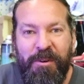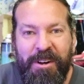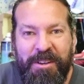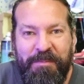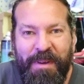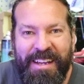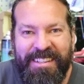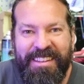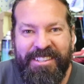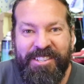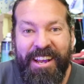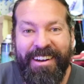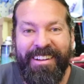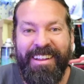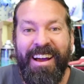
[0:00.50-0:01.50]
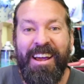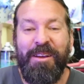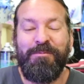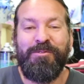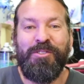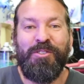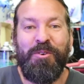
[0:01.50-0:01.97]
Welcome back to the channel. I
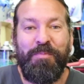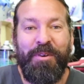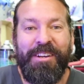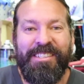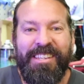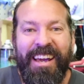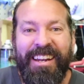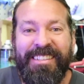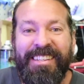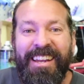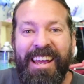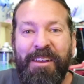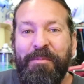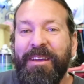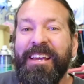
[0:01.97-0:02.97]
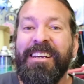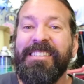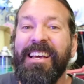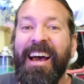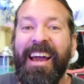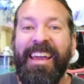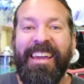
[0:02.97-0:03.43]
am super excited today
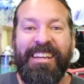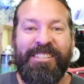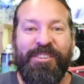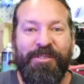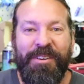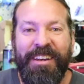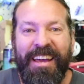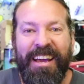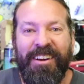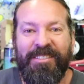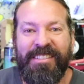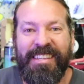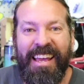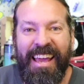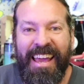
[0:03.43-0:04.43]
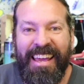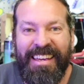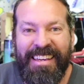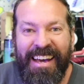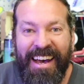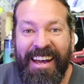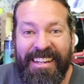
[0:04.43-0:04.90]
because I get to announce a
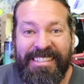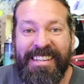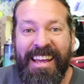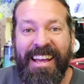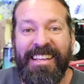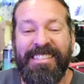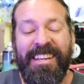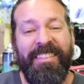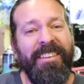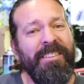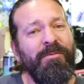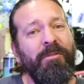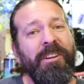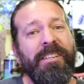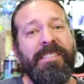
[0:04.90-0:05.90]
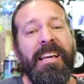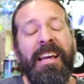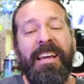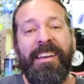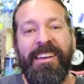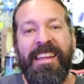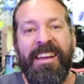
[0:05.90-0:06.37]
contest, and this one is
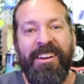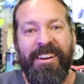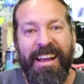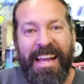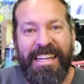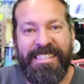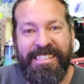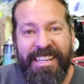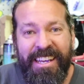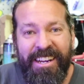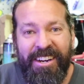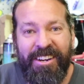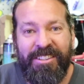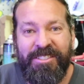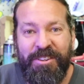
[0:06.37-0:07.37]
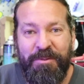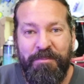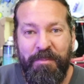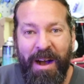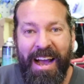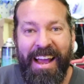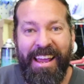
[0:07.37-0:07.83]
near and dear to
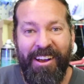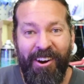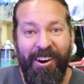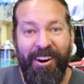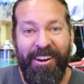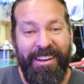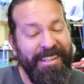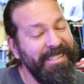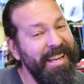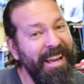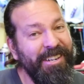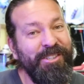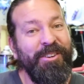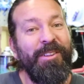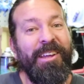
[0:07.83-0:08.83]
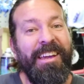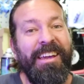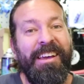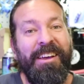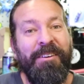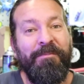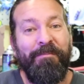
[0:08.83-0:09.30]
my heart. It's
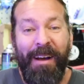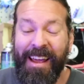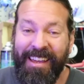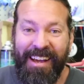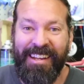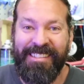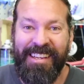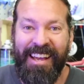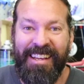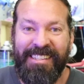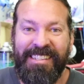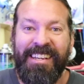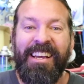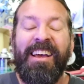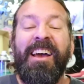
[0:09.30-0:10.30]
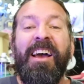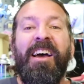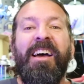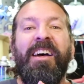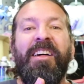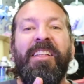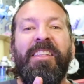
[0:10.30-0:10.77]
actually my contest.
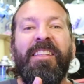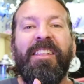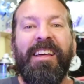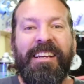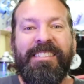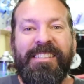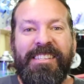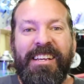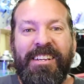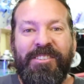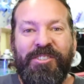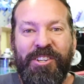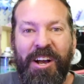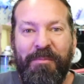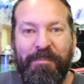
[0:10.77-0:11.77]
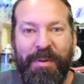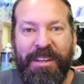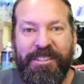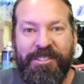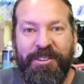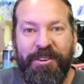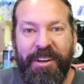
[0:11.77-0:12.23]
Let's jump
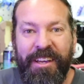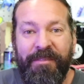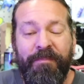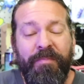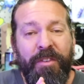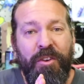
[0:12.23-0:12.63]
into it.